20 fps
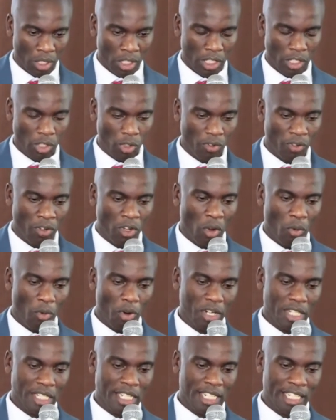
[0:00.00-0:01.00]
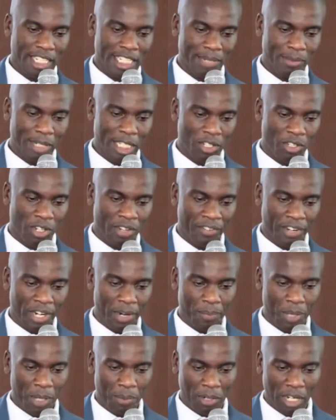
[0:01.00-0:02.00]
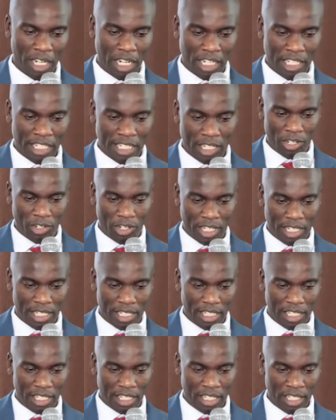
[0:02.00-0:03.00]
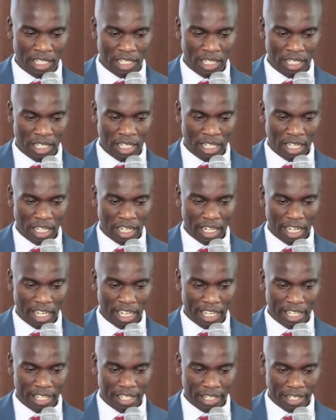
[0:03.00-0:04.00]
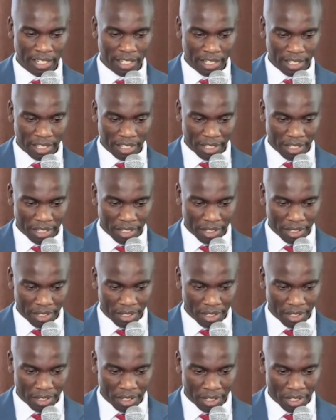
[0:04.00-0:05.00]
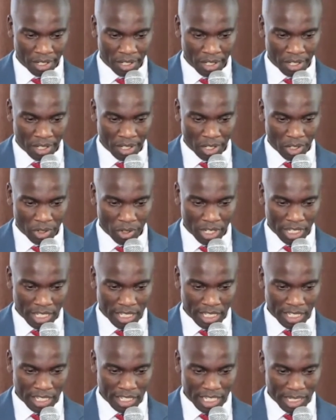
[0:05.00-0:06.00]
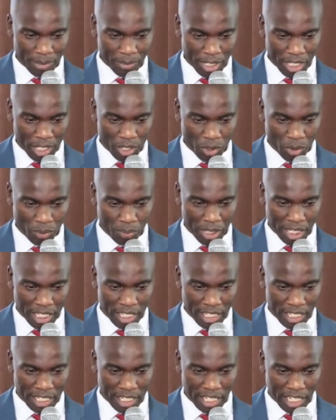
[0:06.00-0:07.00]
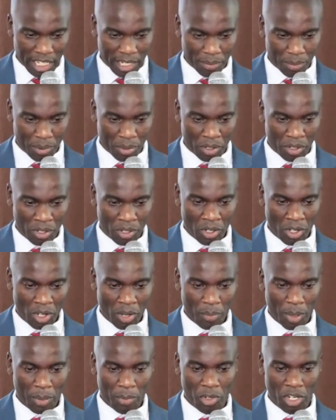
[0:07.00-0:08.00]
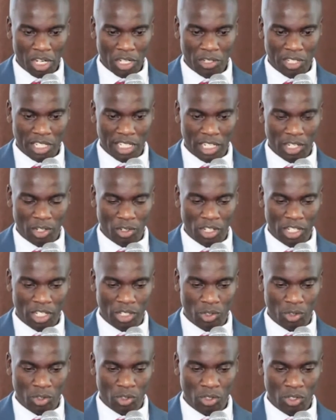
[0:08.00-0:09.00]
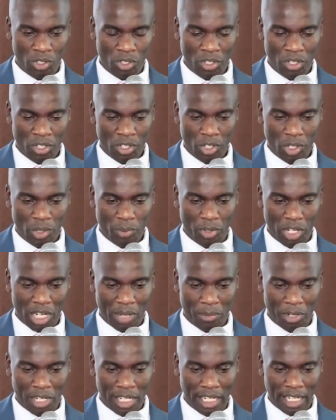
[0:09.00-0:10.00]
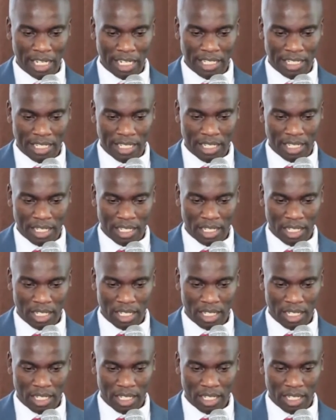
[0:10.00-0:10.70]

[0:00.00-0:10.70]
So when you're sending SMS to different people, like let's can say, like you can send SMS to business type. Maybe you want to send only to border guys.